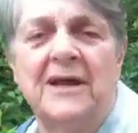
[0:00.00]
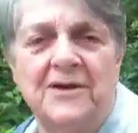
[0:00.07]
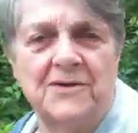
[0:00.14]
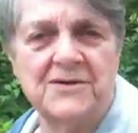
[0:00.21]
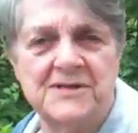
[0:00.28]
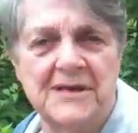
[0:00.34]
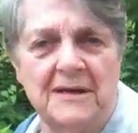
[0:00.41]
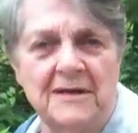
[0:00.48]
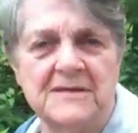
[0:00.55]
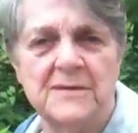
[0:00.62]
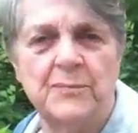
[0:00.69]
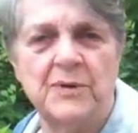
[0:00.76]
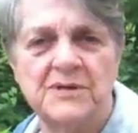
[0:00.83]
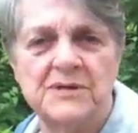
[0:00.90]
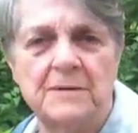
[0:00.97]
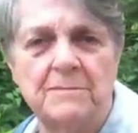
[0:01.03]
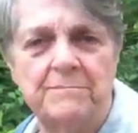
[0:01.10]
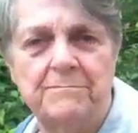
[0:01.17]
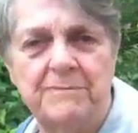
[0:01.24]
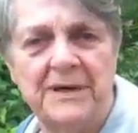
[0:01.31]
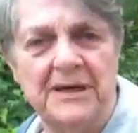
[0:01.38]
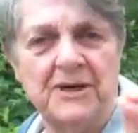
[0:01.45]
out of your sails. It puts a
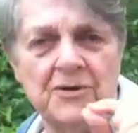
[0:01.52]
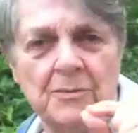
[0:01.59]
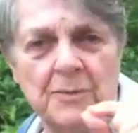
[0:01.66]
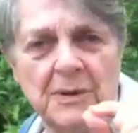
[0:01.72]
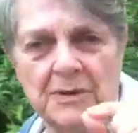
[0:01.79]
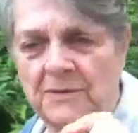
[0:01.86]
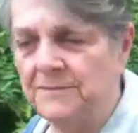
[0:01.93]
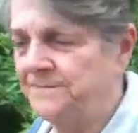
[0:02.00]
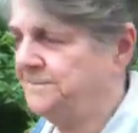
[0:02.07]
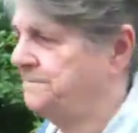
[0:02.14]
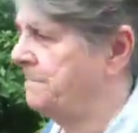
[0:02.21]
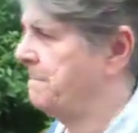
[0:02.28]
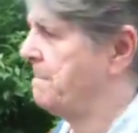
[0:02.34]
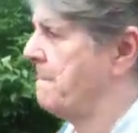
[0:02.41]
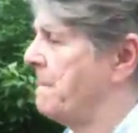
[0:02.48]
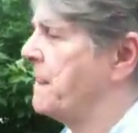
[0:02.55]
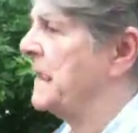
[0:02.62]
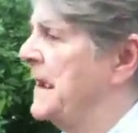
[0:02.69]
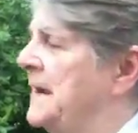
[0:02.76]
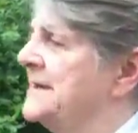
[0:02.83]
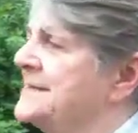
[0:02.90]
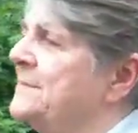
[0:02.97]
pin in your balloon.
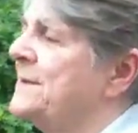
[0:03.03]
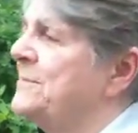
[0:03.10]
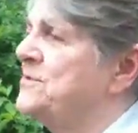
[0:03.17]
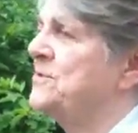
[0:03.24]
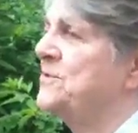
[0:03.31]
Sometimes